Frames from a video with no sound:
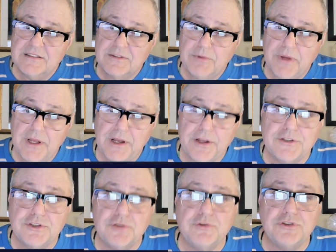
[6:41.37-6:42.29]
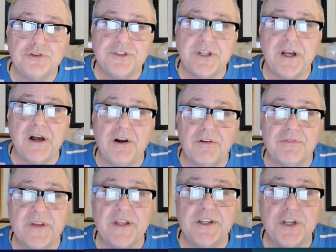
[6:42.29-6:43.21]
Well, you suit
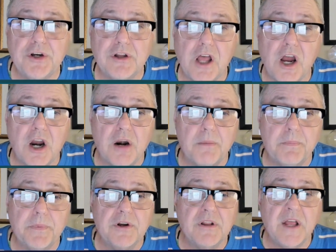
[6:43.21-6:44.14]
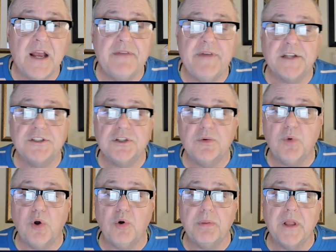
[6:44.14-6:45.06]
yourself in your LARP, your live action
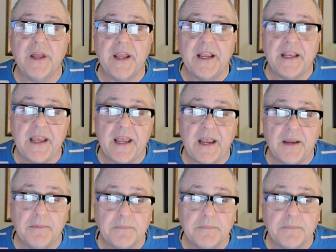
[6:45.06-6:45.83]
role-playing game.